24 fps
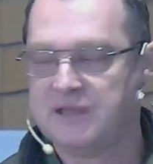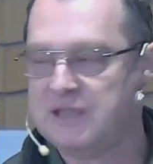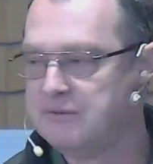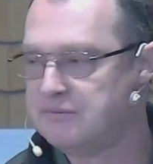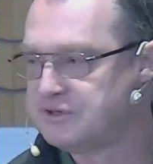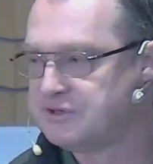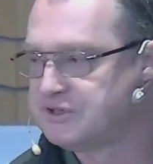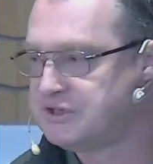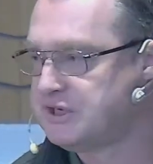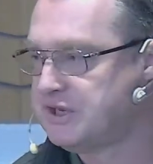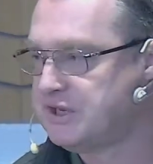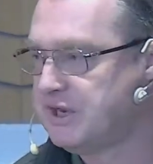
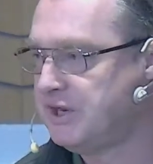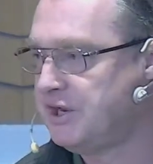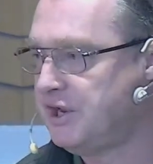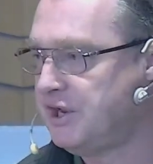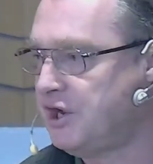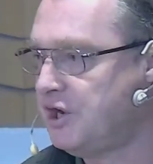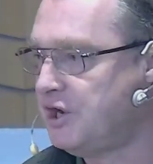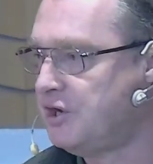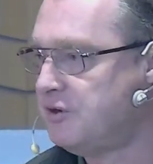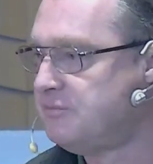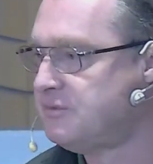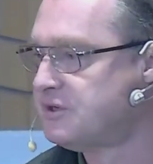If he was to
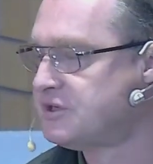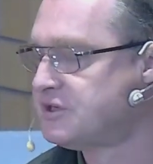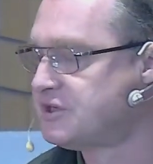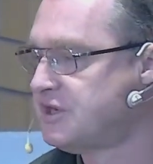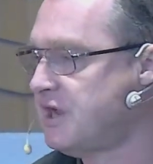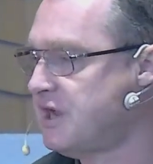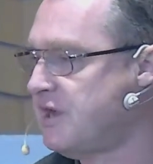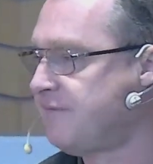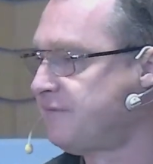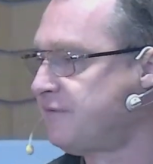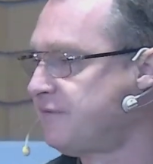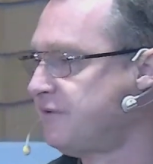get
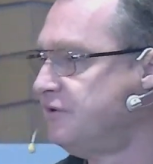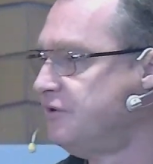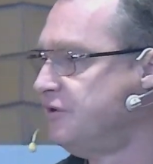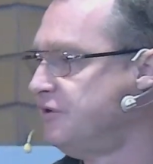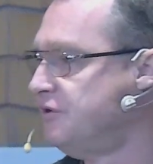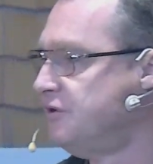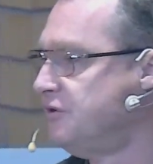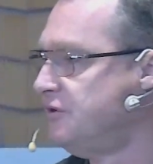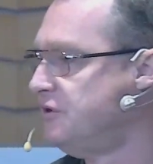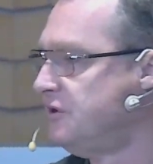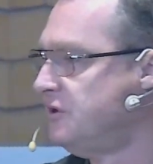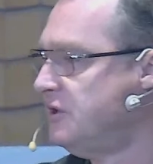home this
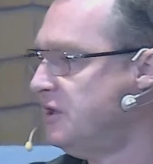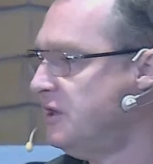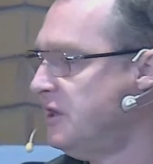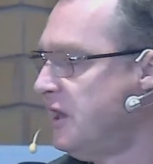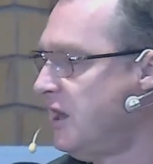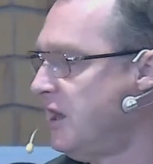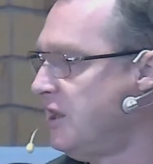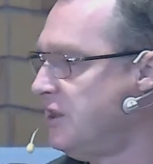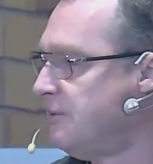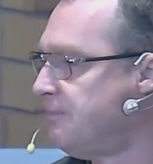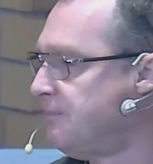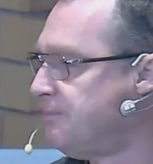
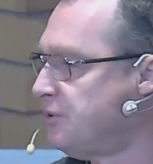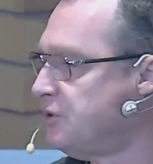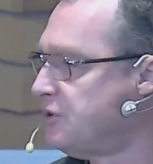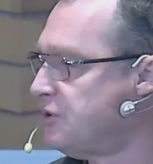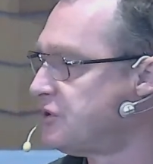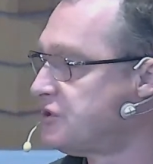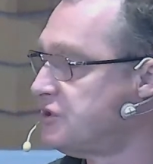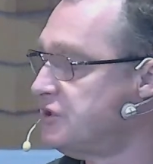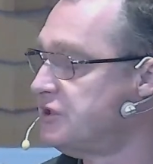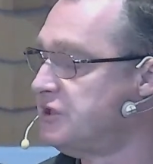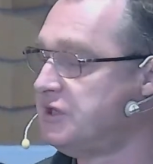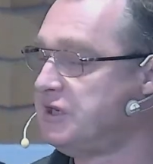afternoon and the
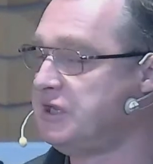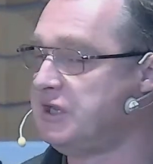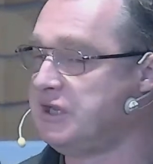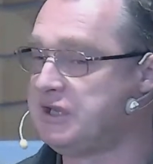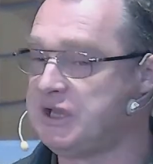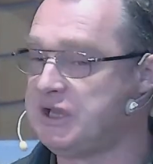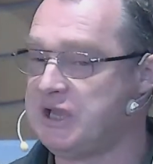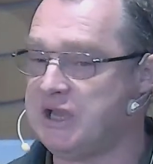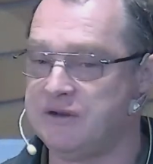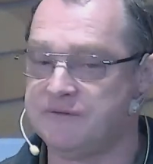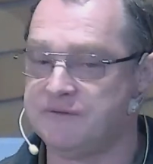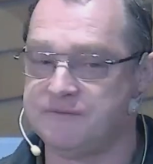person
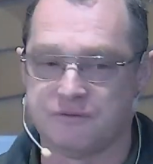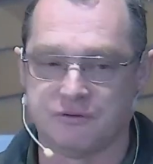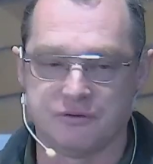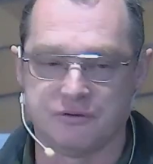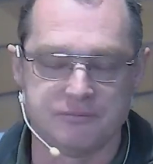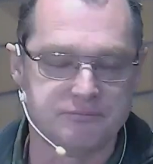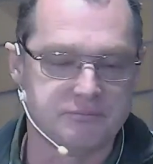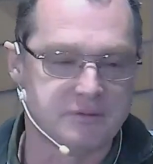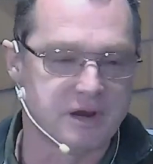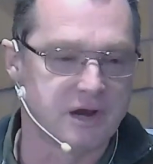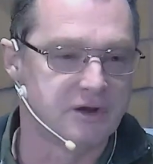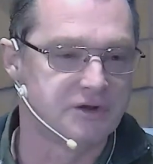that he
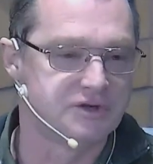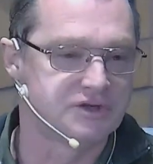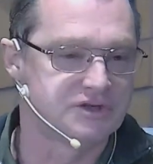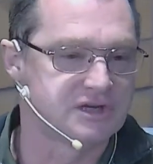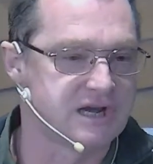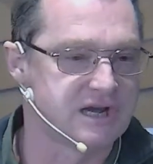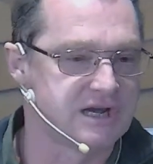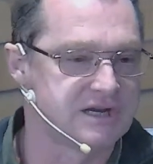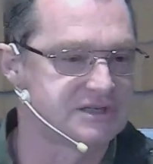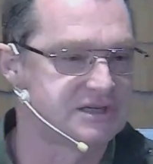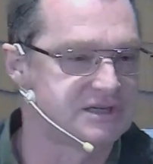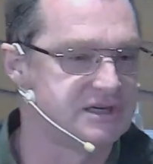cared for
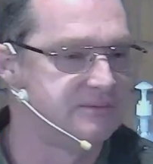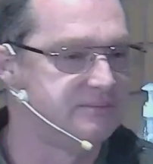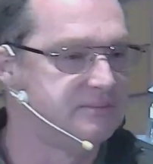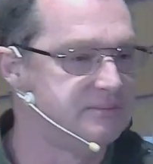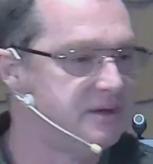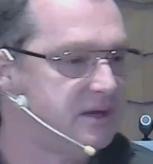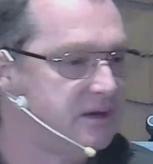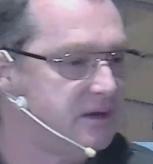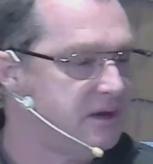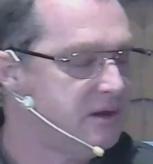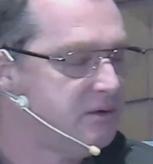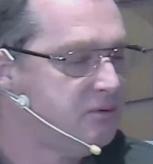most
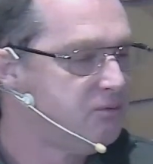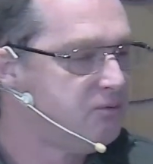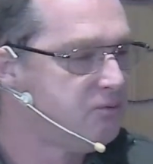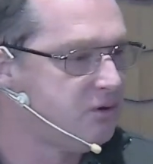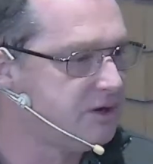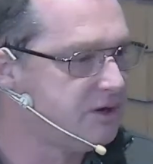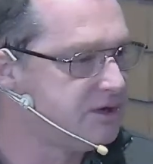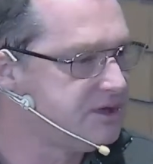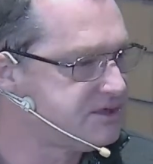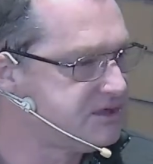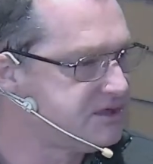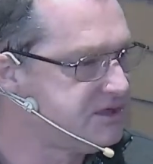asked him,
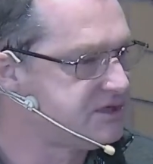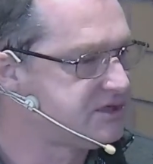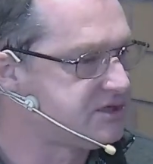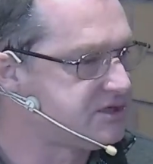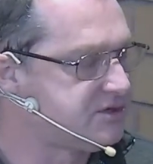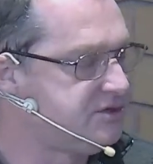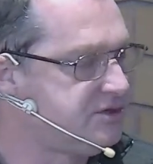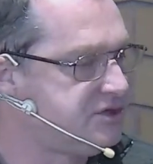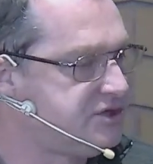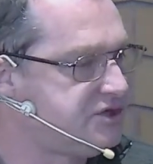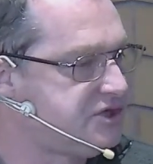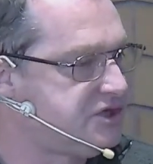What is
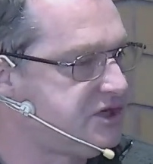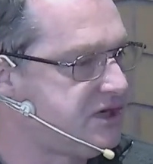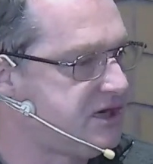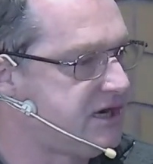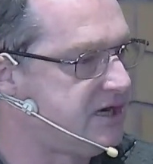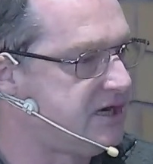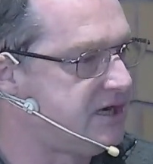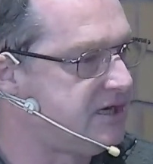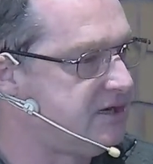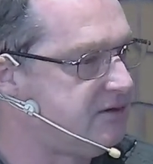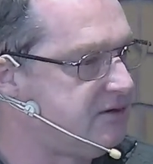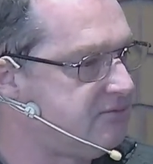this
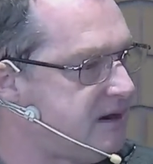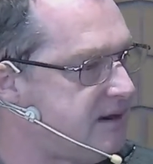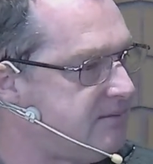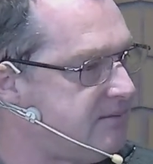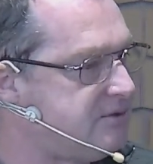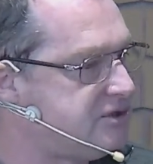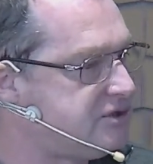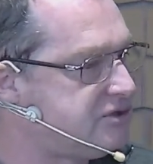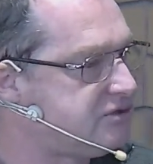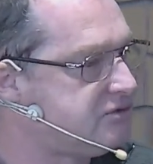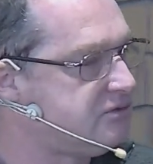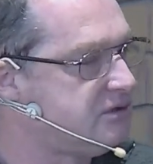
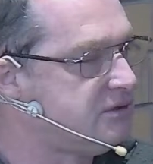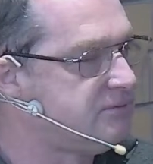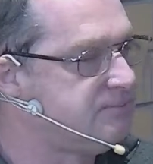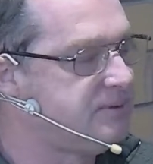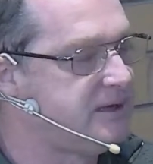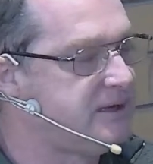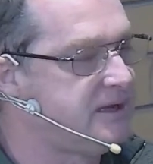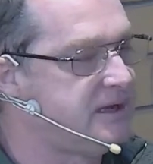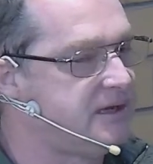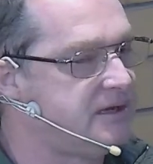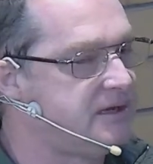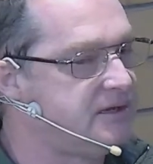Christianity rubbish
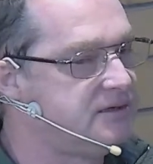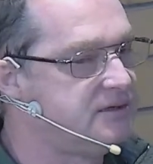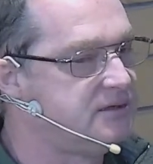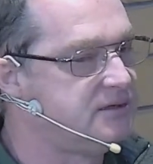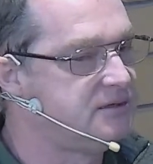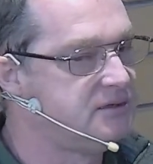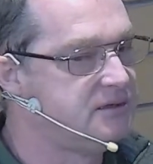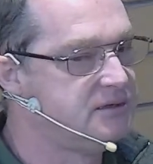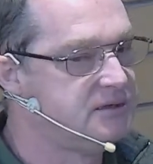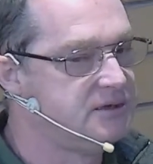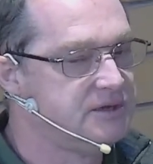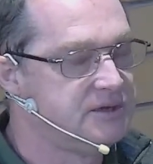all
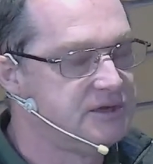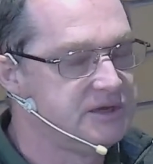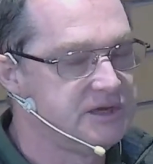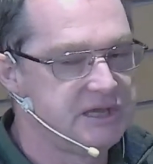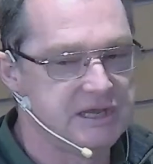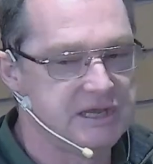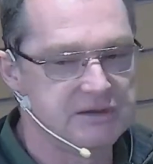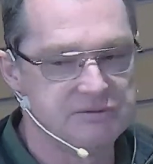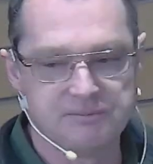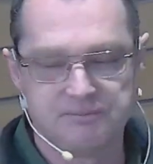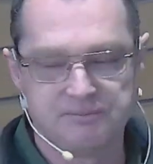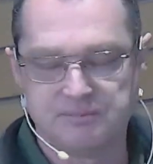about?
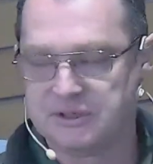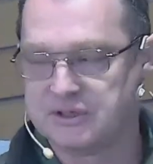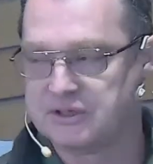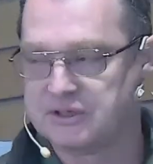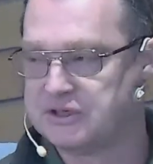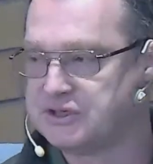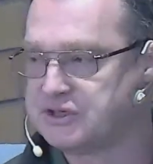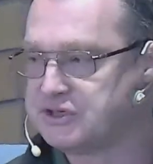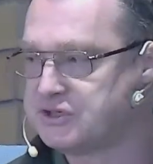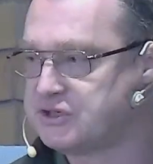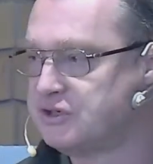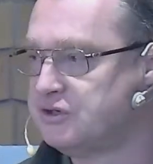he
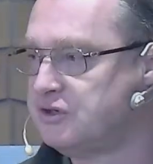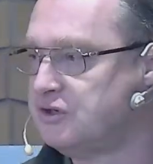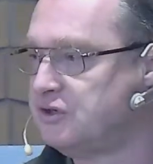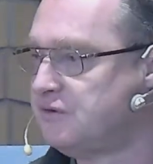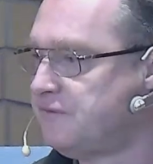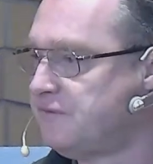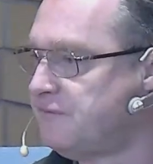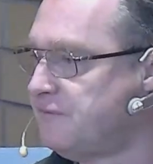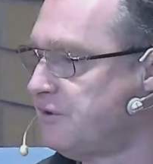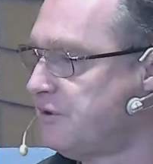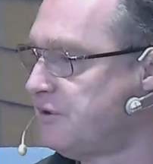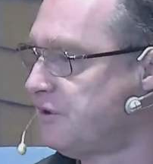would be
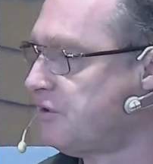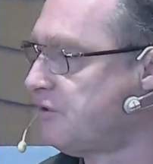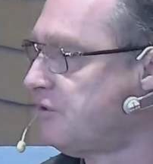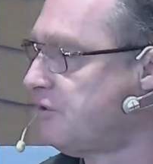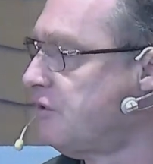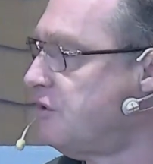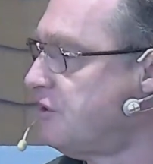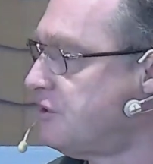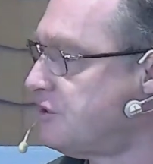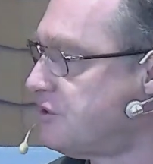concerned for the